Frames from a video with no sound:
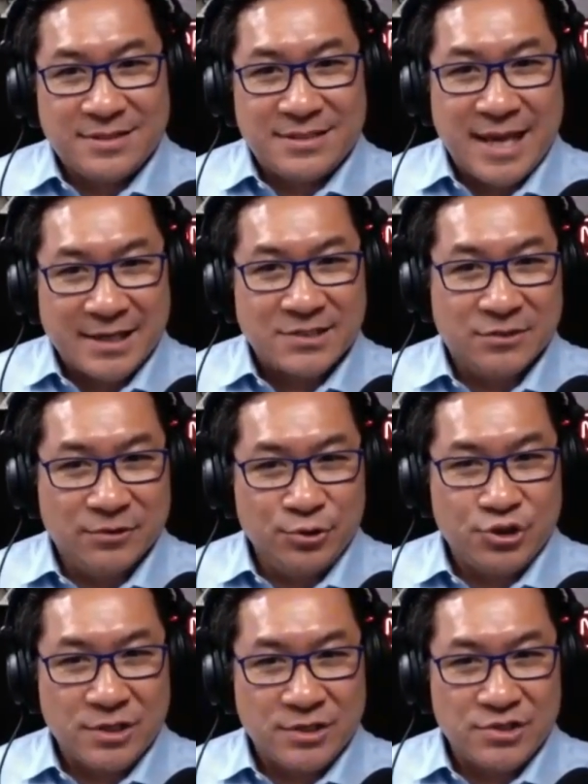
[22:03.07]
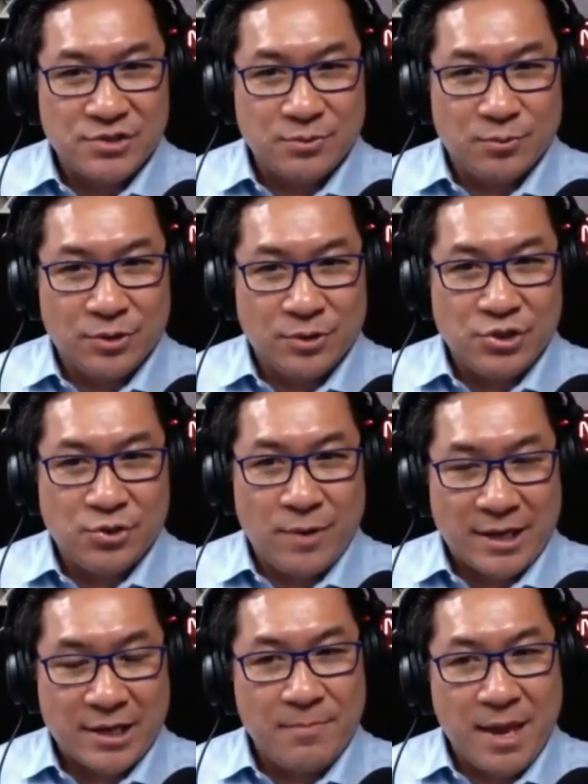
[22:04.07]
tech solutions would you
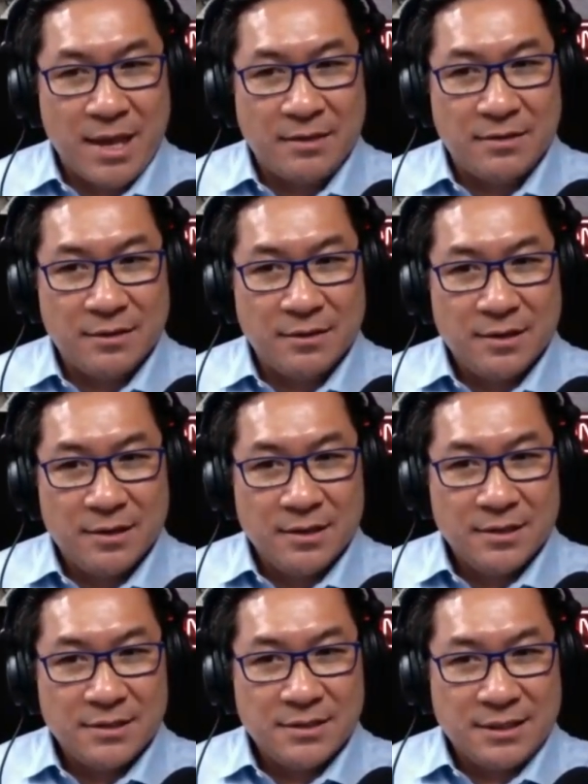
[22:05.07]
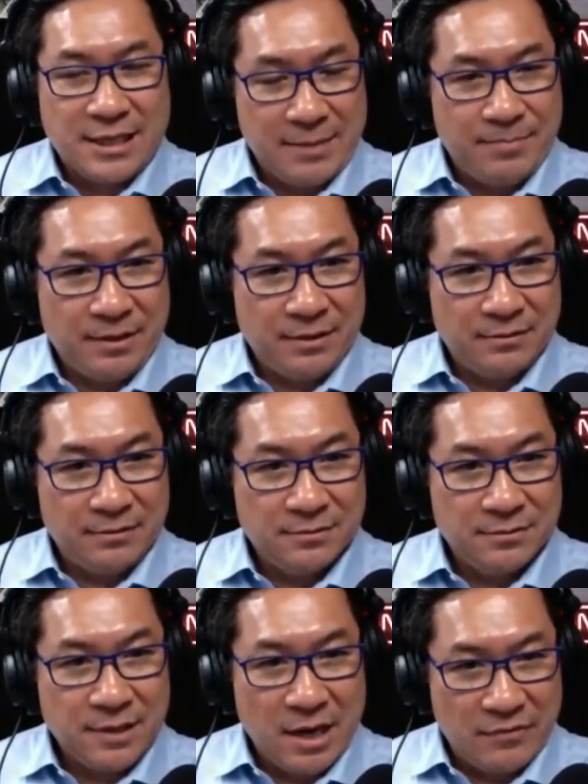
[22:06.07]
recommend to keeping
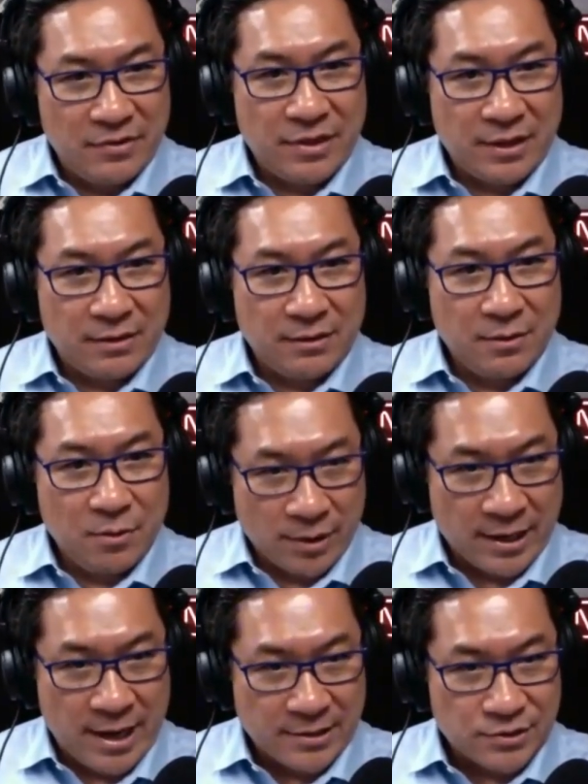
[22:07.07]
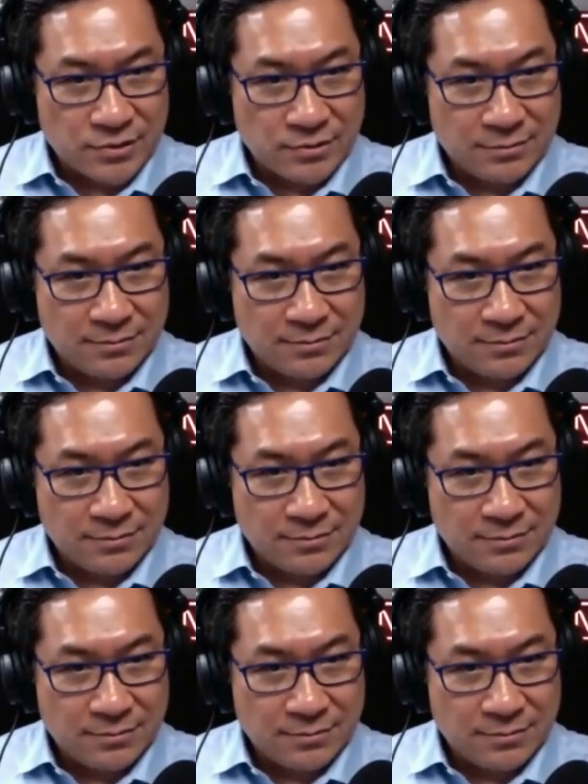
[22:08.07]
everything organized?